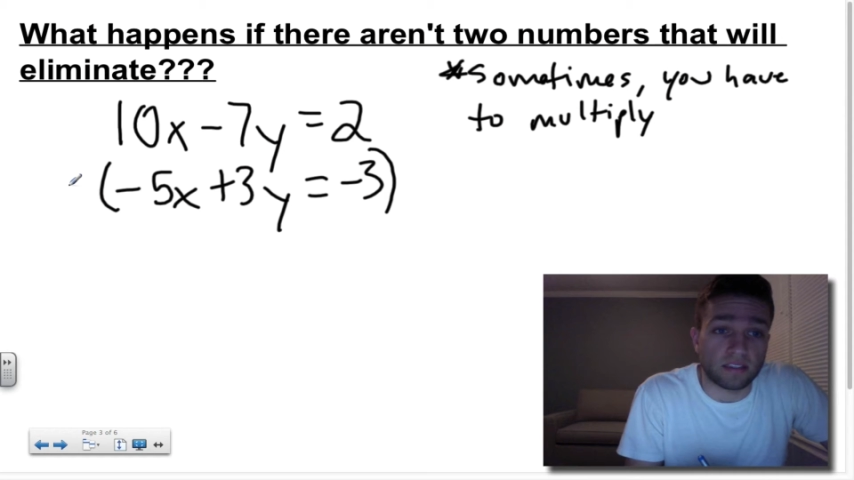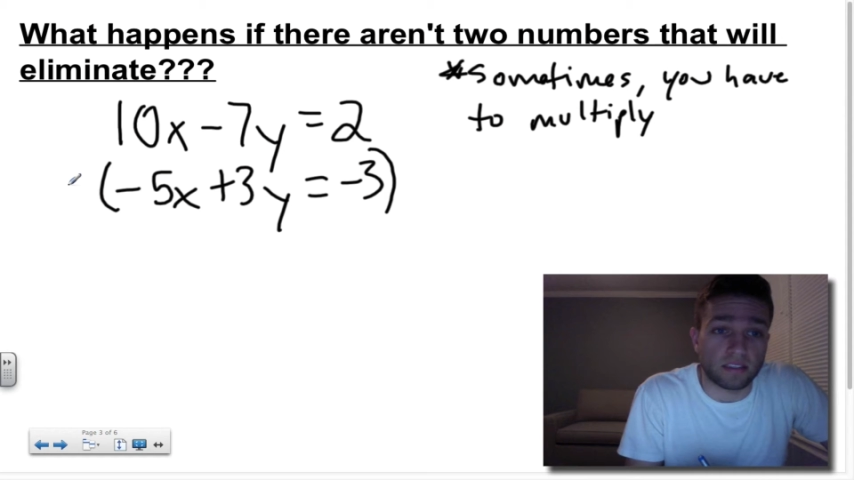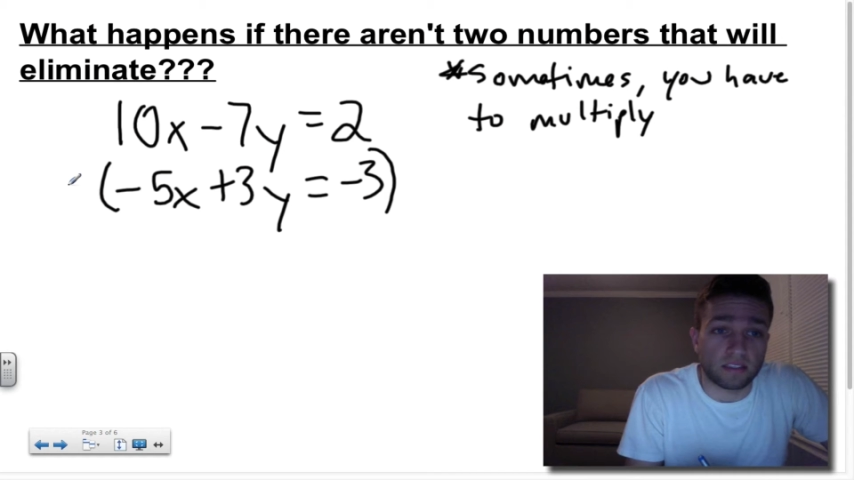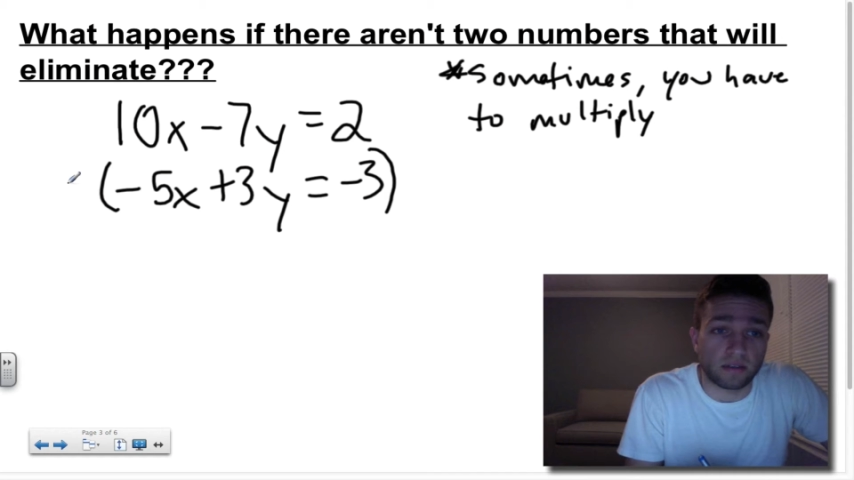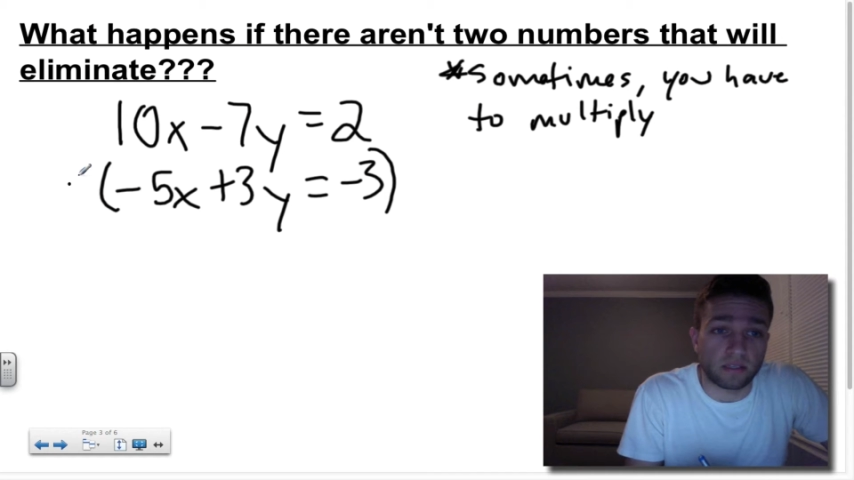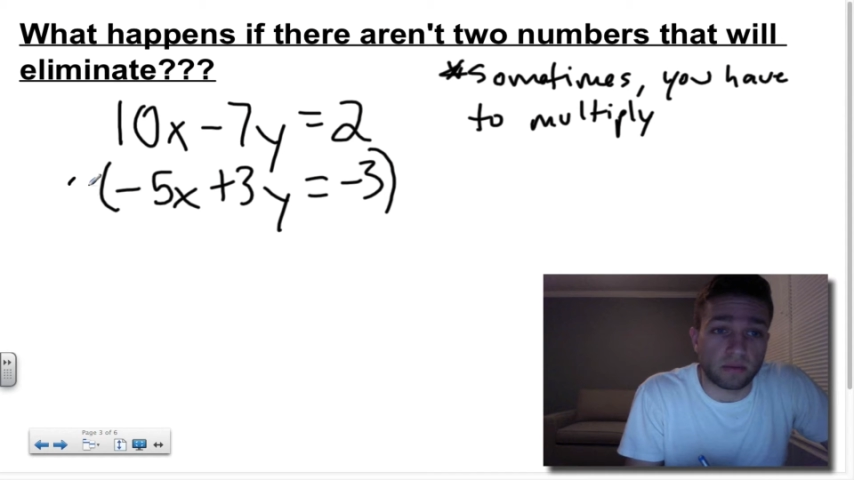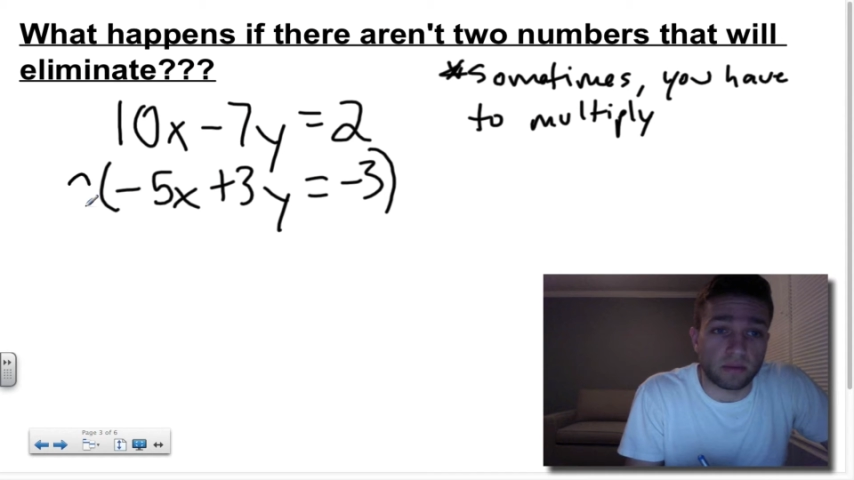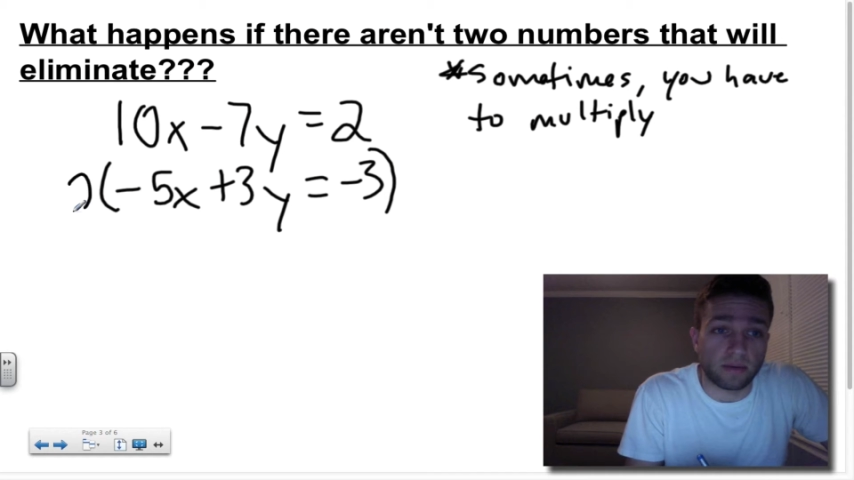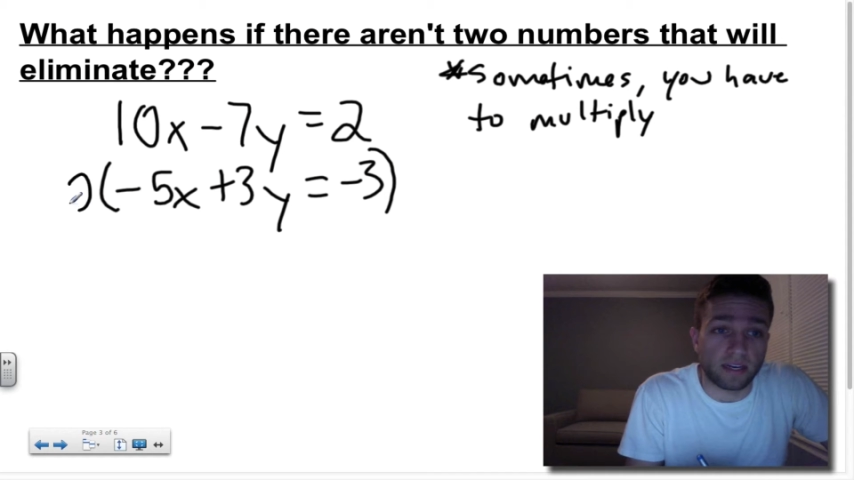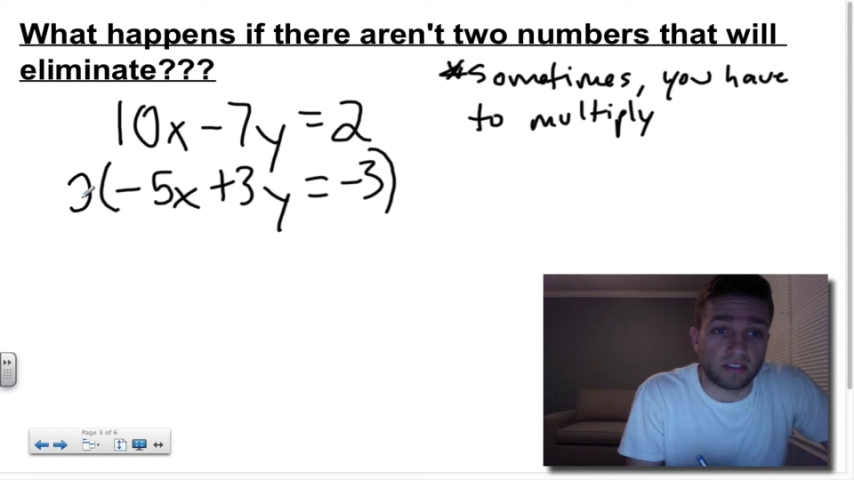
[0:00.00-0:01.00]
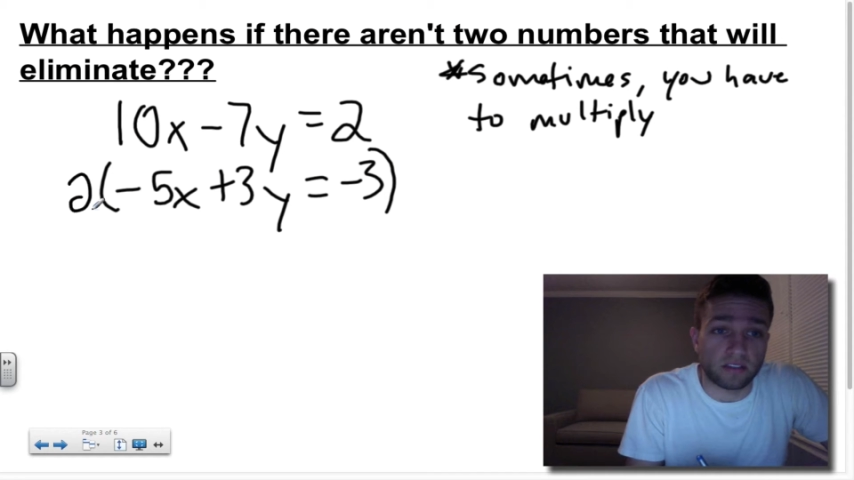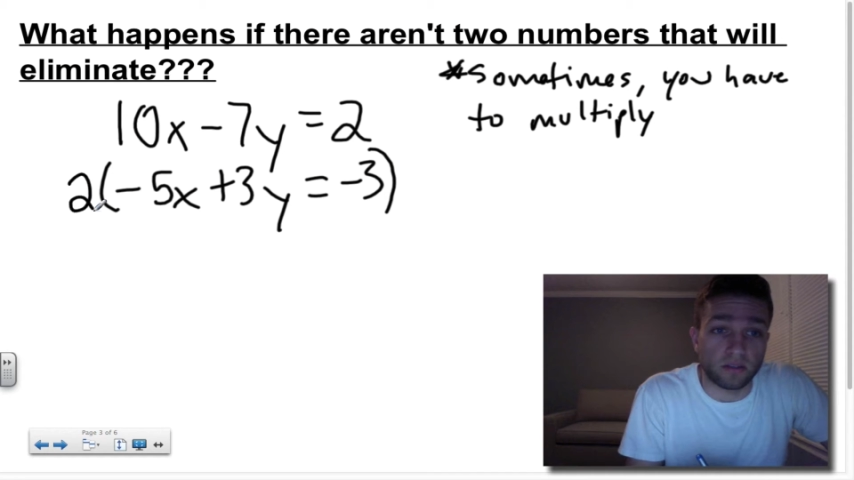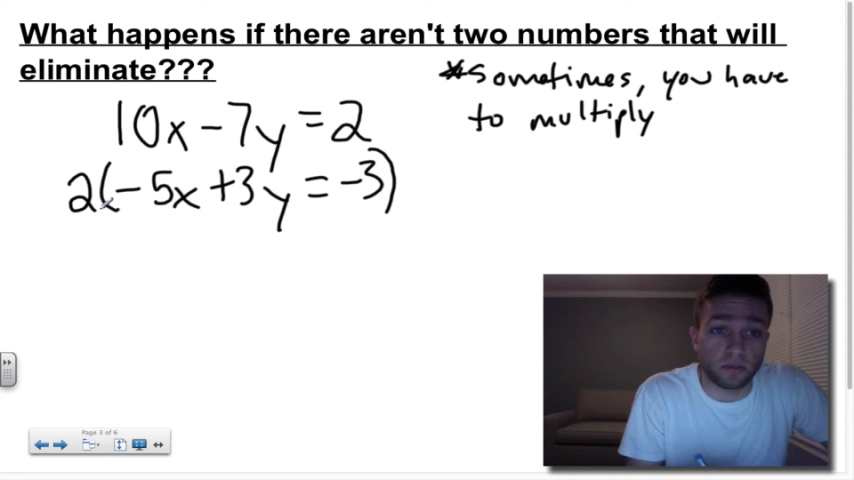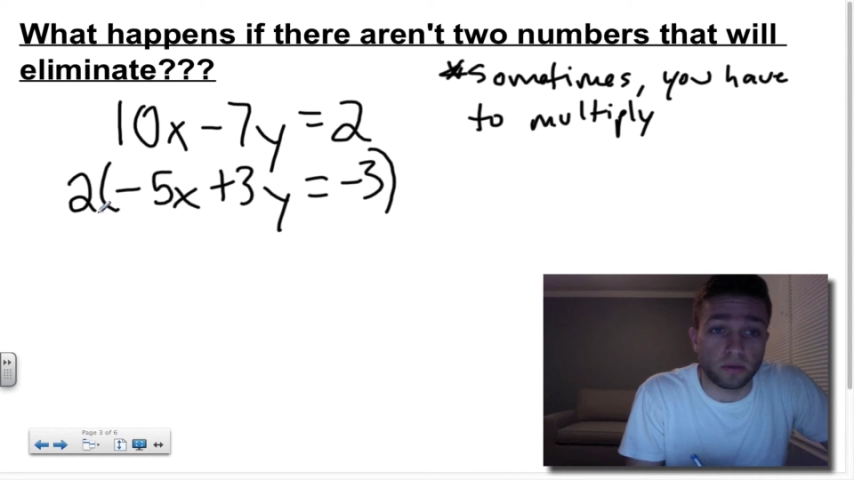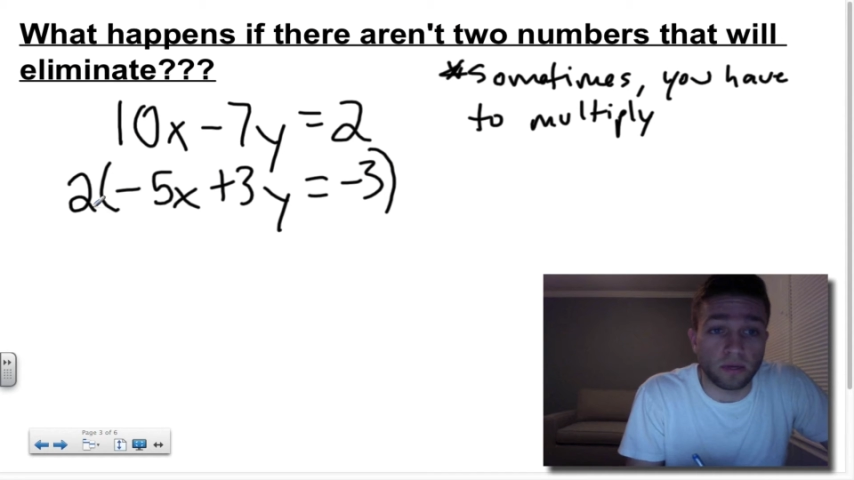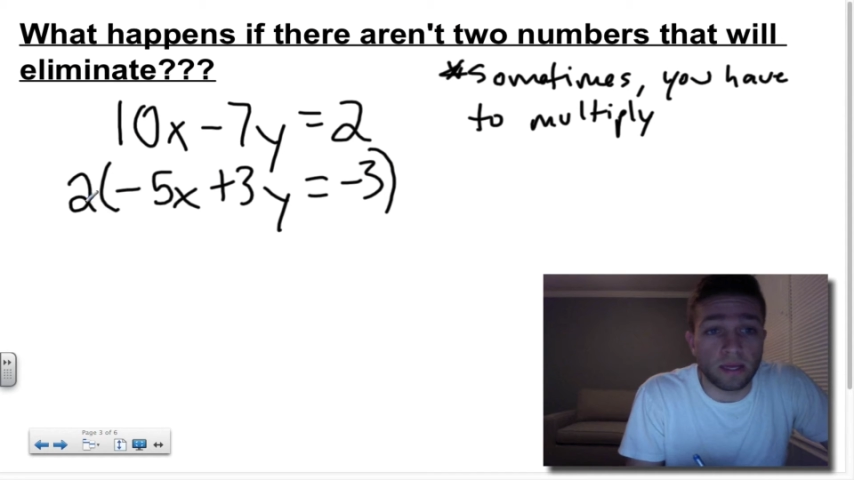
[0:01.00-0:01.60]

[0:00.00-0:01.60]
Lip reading: it's going to be by 2.